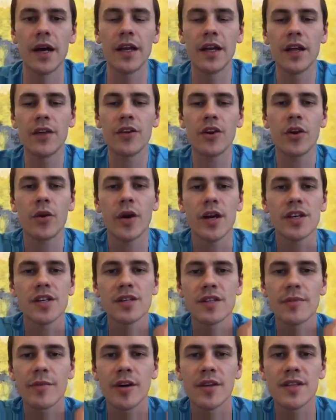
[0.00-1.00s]
Any other
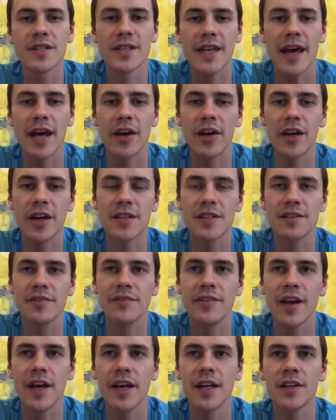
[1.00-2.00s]
questions about Saturday's
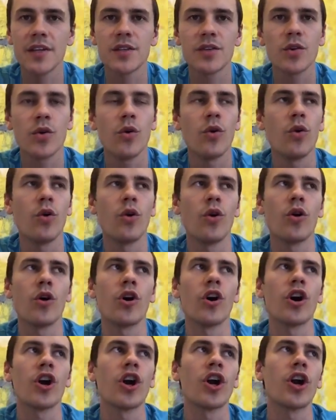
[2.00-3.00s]
event,
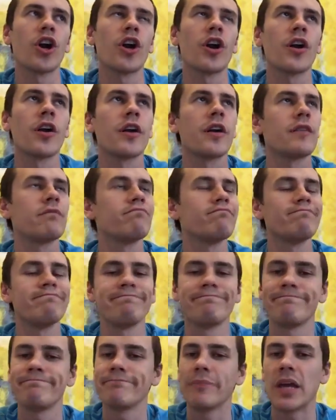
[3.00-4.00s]
or
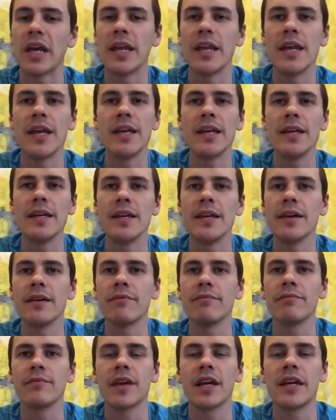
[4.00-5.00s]

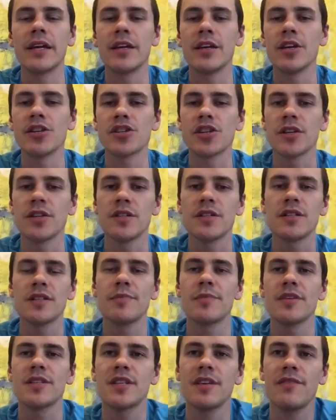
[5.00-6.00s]
any
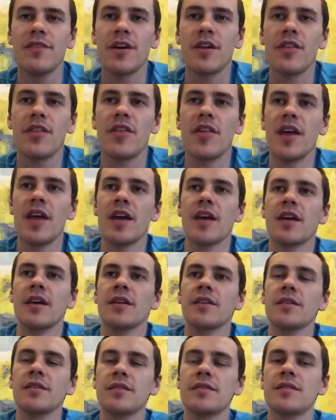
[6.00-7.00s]
condition-specific
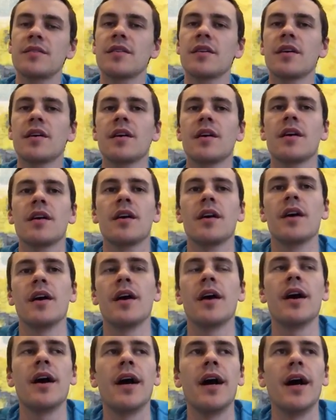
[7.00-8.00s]
things?
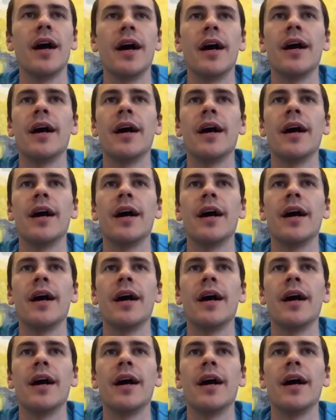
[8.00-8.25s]
What